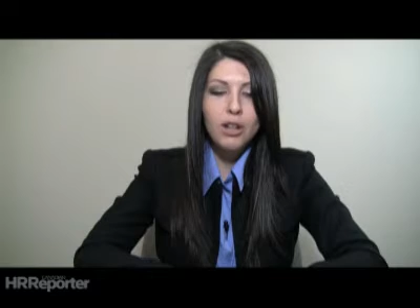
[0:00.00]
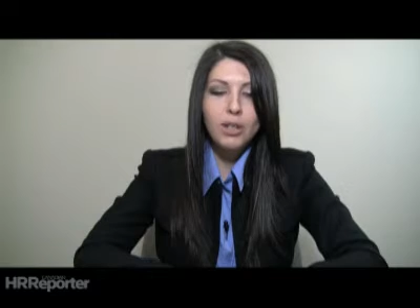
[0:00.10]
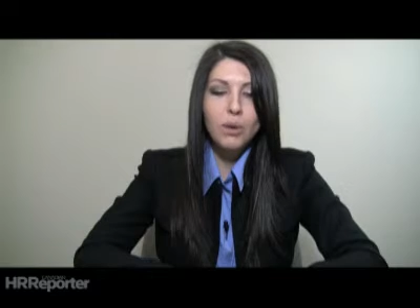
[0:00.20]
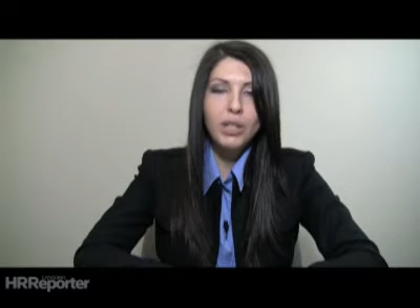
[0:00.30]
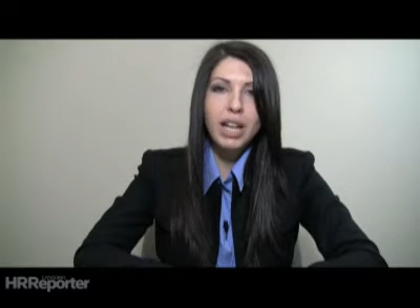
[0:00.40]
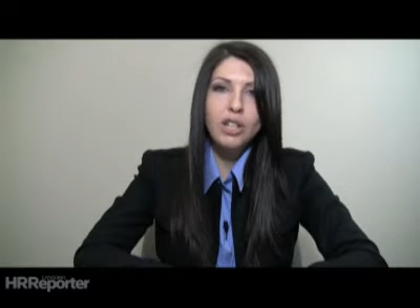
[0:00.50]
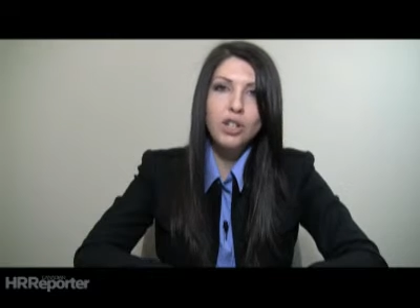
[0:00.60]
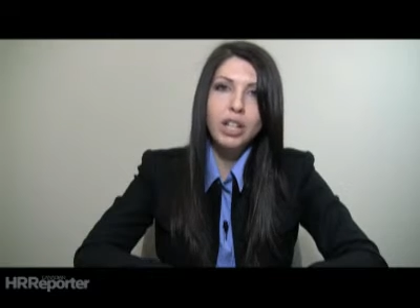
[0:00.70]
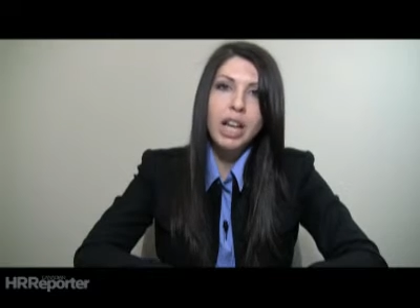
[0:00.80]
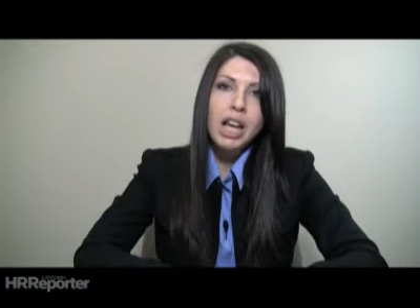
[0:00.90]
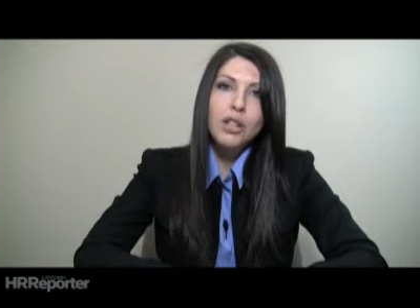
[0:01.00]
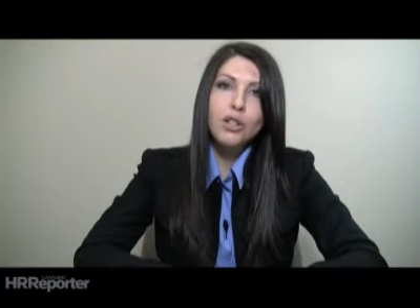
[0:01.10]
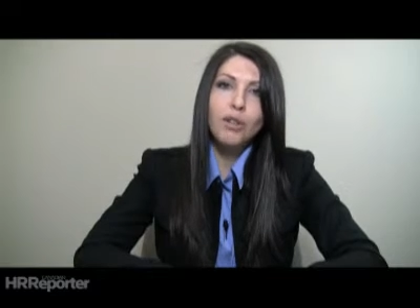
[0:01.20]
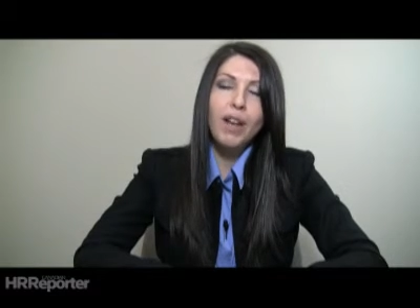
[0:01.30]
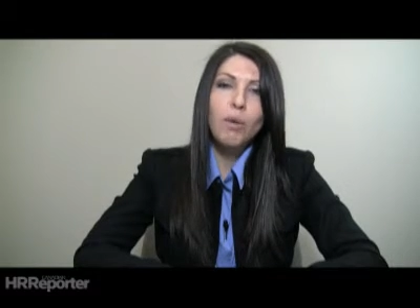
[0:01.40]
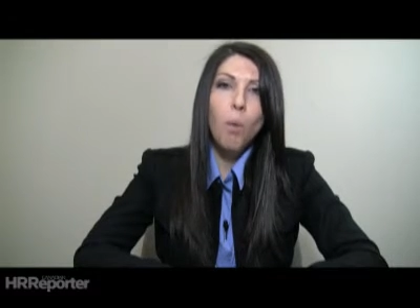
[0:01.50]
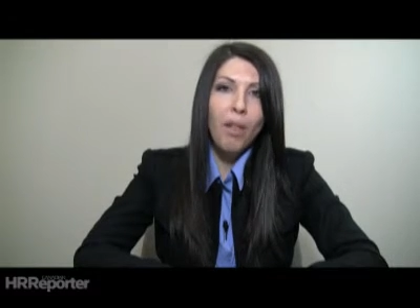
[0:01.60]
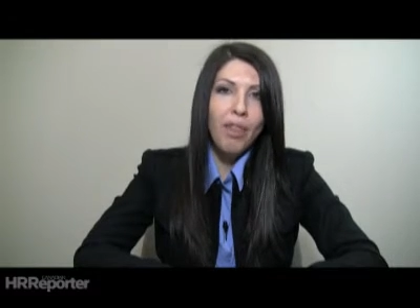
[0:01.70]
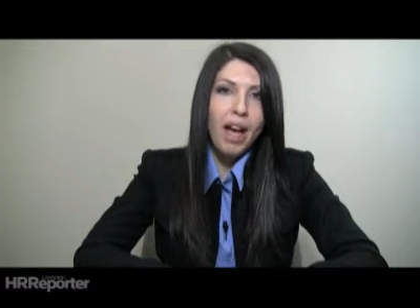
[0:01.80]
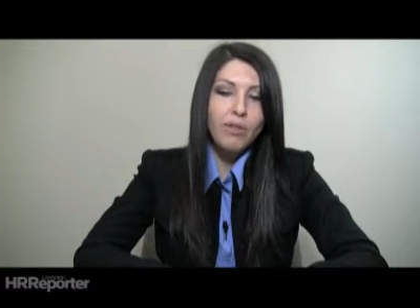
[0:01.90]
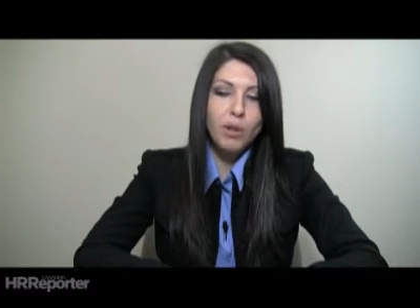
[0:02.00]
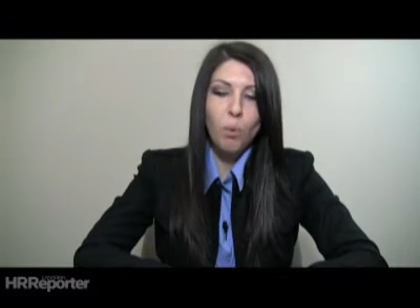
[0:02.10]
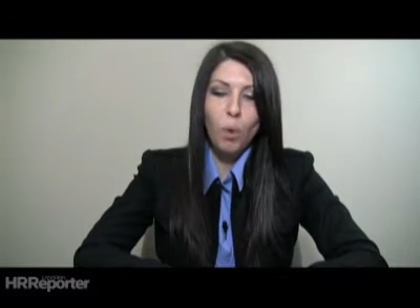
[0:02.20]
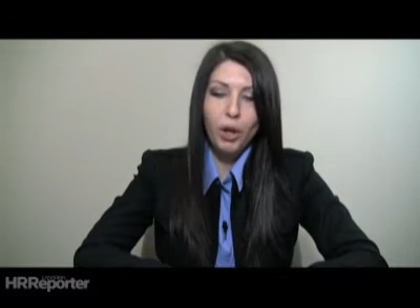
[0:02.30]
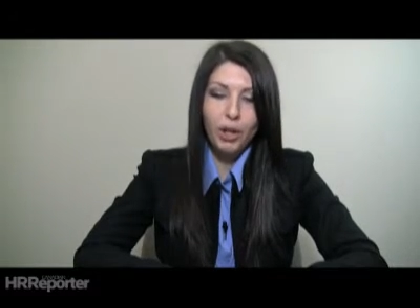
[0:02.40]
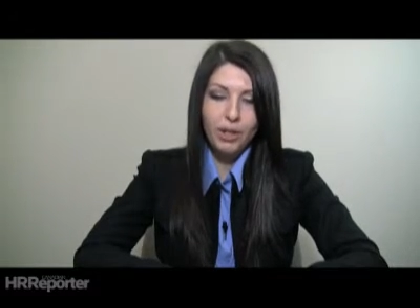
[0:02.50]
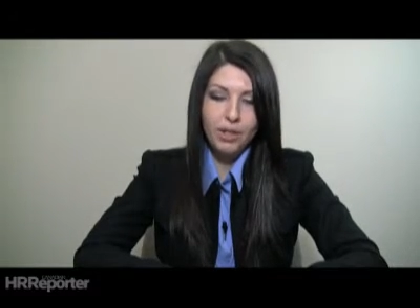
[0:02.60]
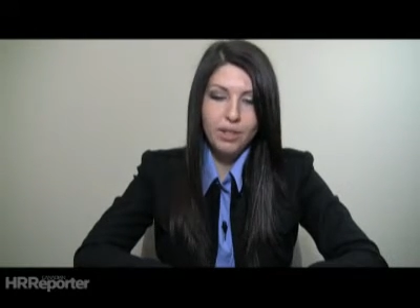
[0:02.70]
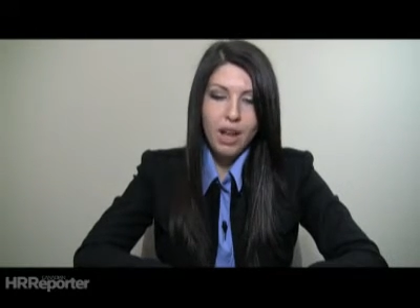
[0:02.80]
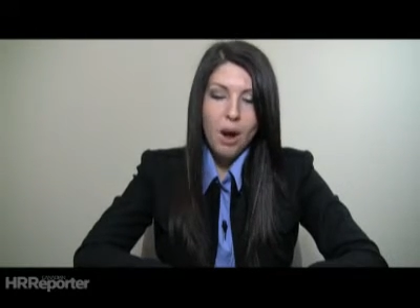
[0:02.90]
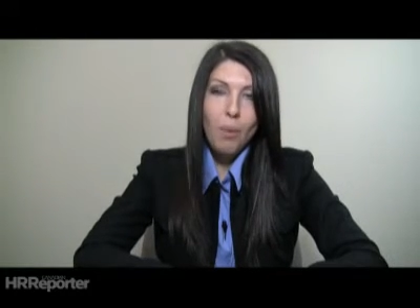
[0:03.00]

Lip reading: Association surveyed 1,000 workers.